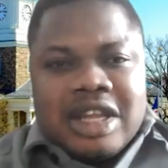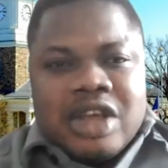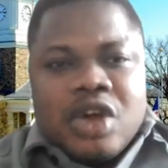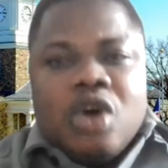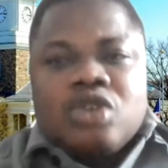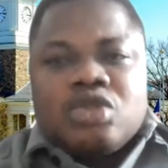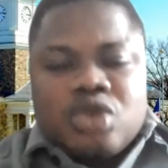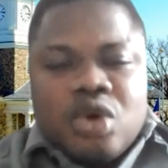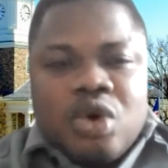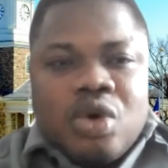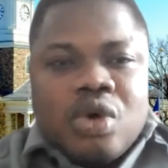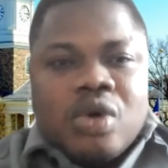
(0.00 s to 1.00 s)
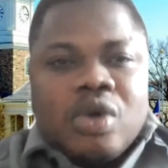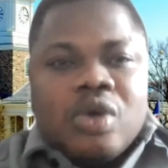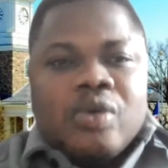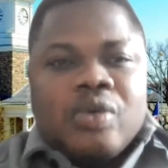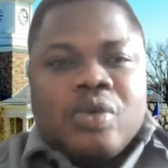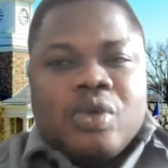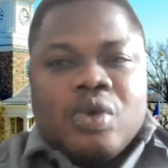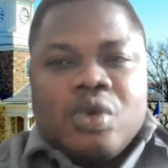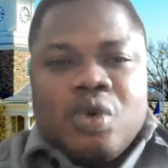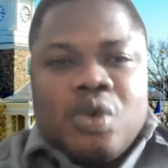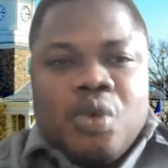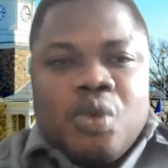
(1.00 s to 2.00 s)
They also
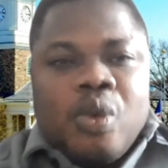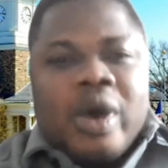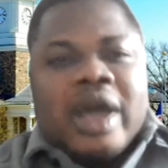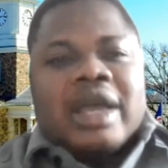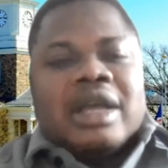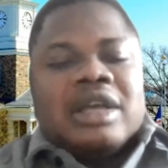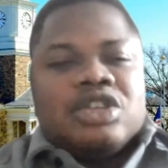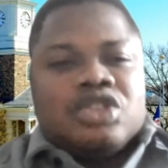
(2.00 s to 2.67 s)
were